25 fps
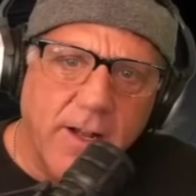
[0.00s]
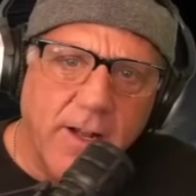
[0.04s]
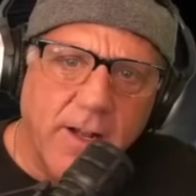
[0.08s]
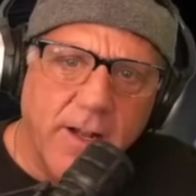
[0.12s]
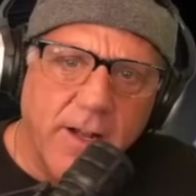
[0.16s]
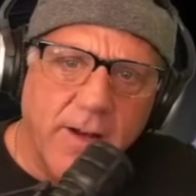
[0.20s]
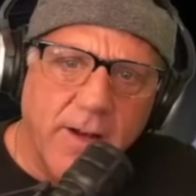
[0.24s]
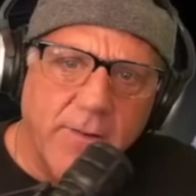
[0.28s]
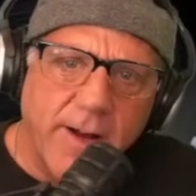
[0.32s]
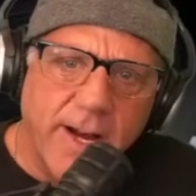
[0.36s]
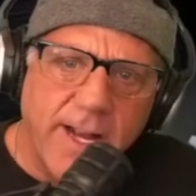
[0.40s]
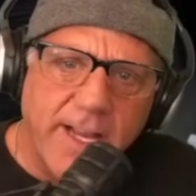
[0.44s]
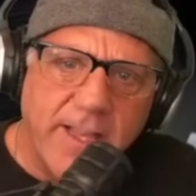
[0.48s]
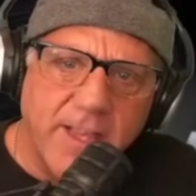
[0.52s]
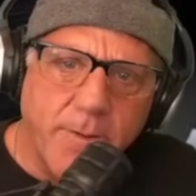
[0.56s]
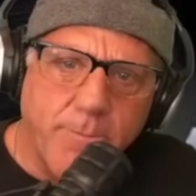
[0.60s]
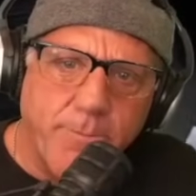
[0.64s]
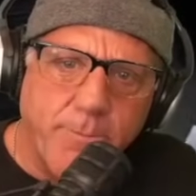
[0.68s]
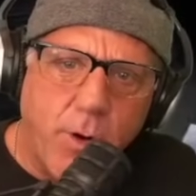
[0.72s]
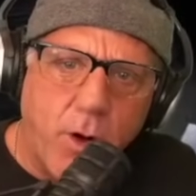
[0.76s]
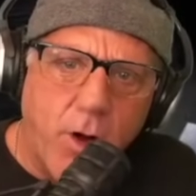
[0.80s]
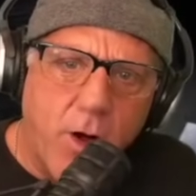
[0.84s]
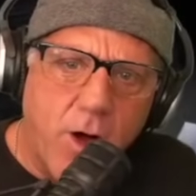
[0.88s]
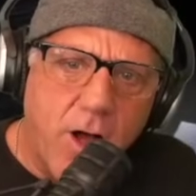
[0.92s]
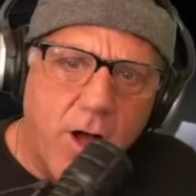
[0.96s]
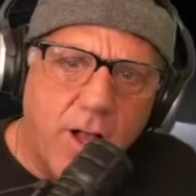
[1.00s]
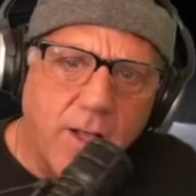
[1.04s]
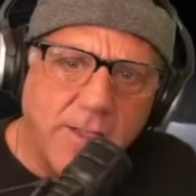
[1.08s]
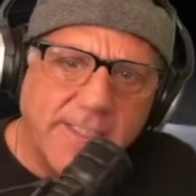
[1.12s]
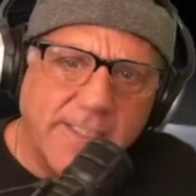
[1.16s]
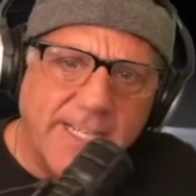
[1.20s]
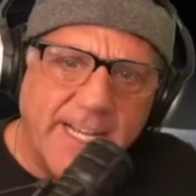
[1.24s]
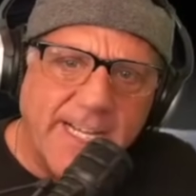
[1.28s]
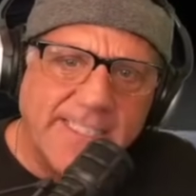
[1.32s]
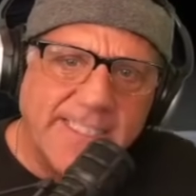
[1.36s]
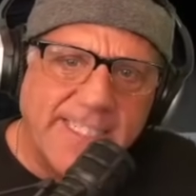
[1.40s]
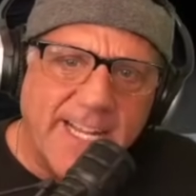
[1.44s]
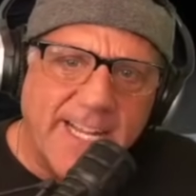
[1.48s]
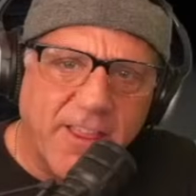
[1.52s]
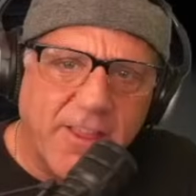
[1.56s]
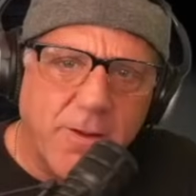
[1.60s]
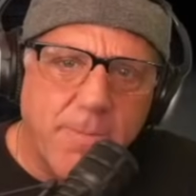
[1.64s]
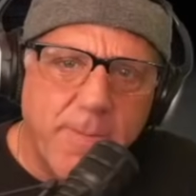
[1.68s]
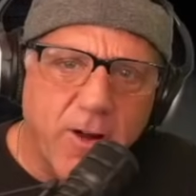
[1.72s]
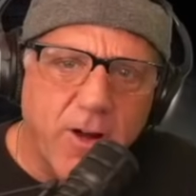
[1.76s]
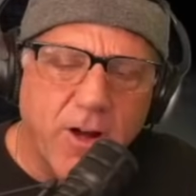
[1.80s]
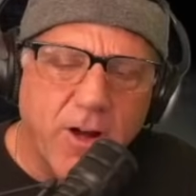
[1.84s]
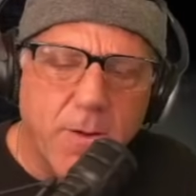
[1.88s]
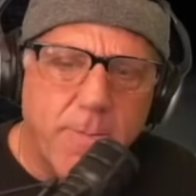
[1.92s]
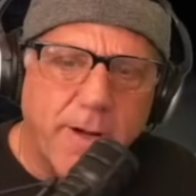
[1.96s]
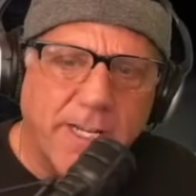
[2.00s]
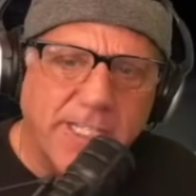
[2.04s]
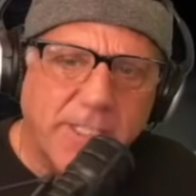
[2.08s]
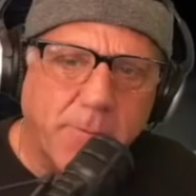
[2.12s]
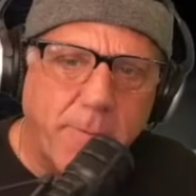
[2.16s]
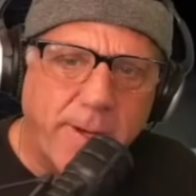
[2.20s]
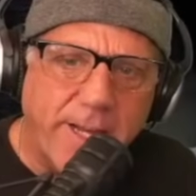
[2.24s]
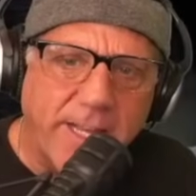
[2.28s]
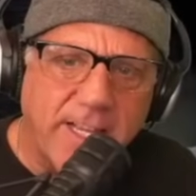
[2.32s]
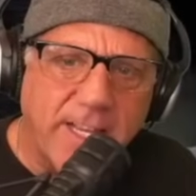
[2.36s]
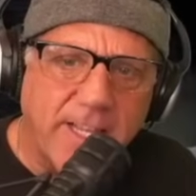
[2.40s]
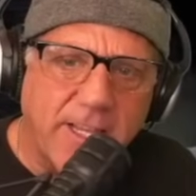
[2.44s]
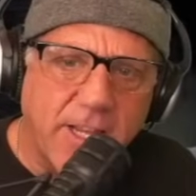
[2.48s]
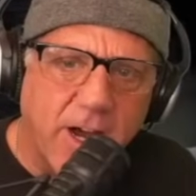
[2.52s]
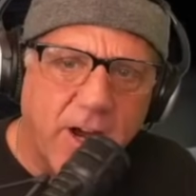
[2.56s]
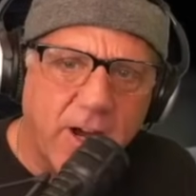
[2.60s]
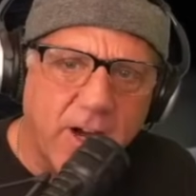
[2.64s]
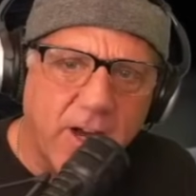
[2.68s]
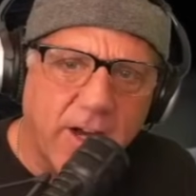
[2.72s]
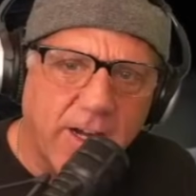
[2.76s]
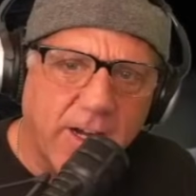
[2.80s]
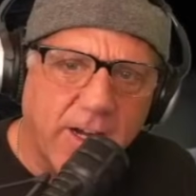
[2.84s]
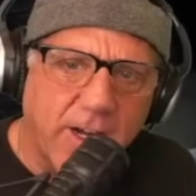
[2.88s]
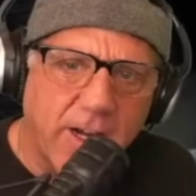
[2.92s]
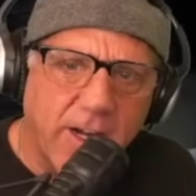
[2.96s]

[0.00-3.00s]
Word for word: right? The ball says South America must be in the dark.